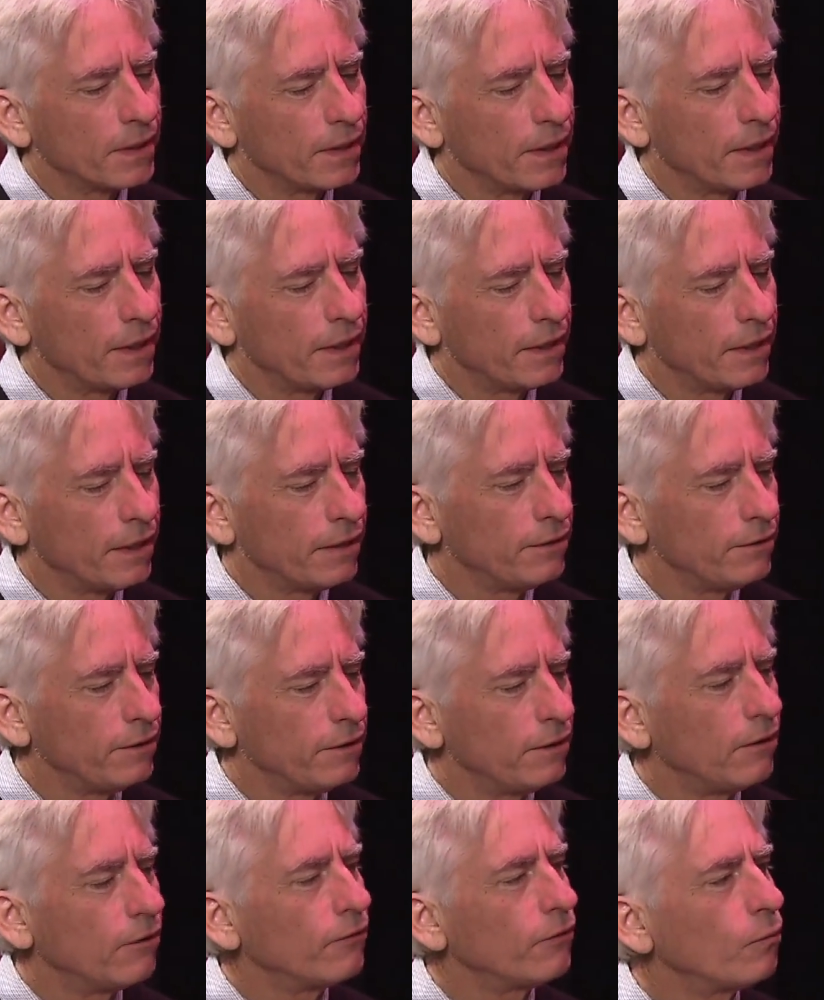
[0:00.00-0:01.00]

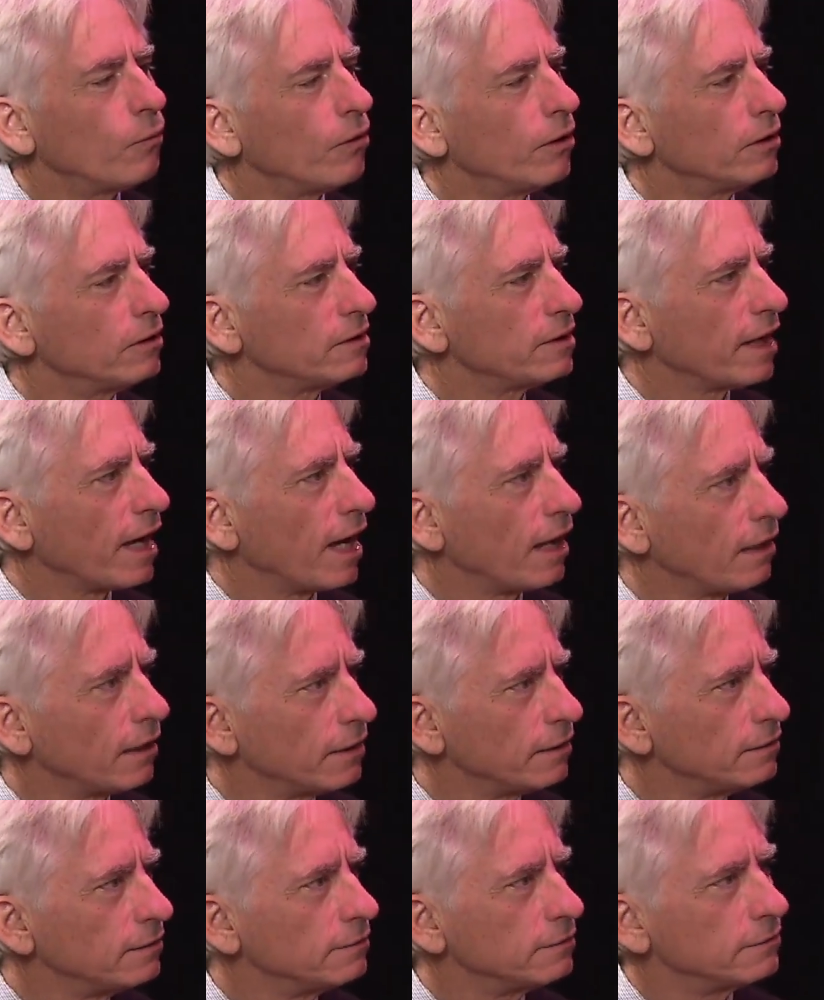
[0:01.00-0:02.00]
the word
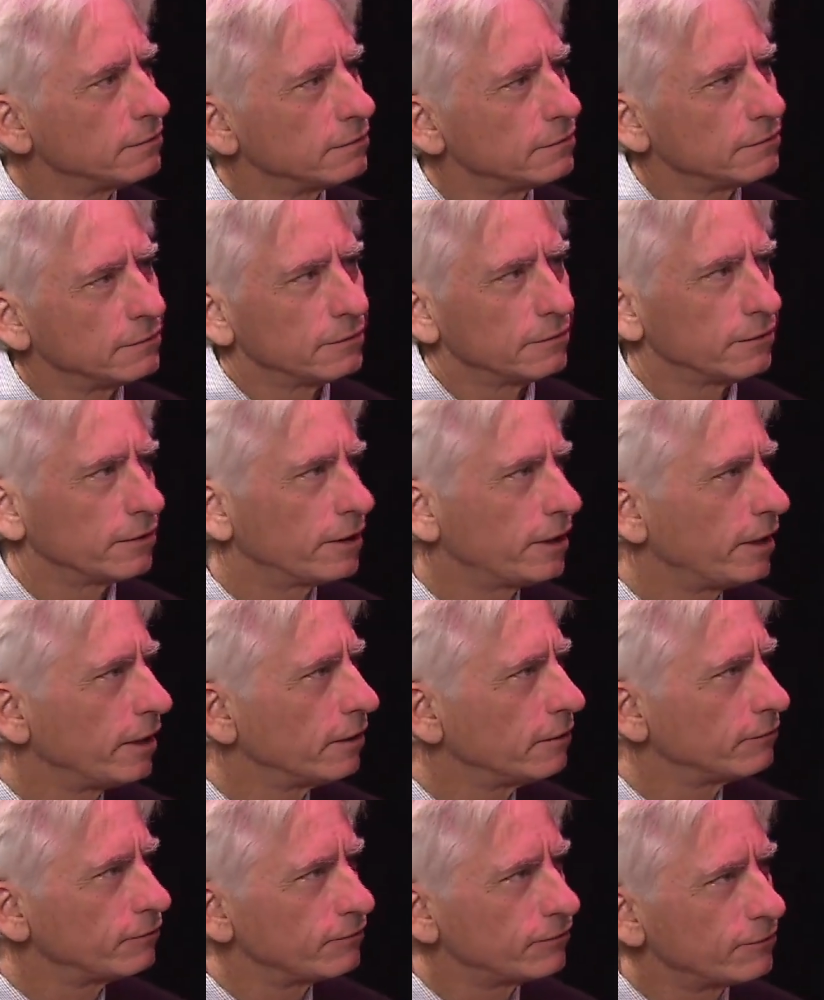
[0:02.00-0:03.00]
talent or
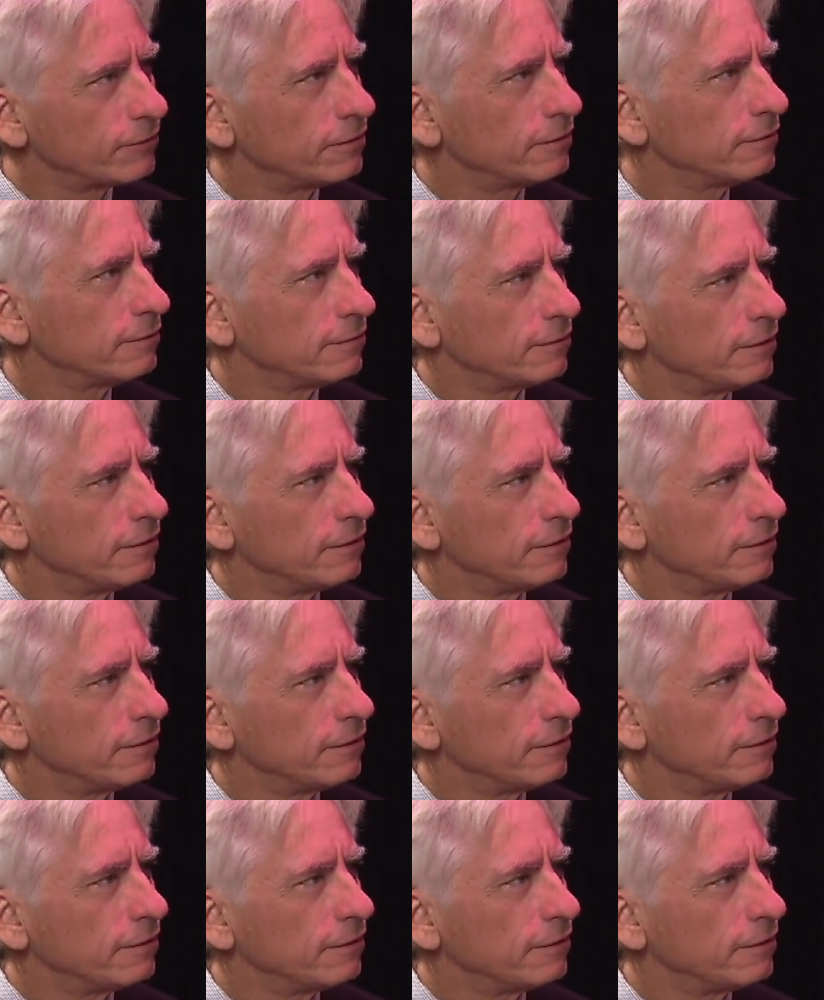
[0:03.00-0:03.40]
gift,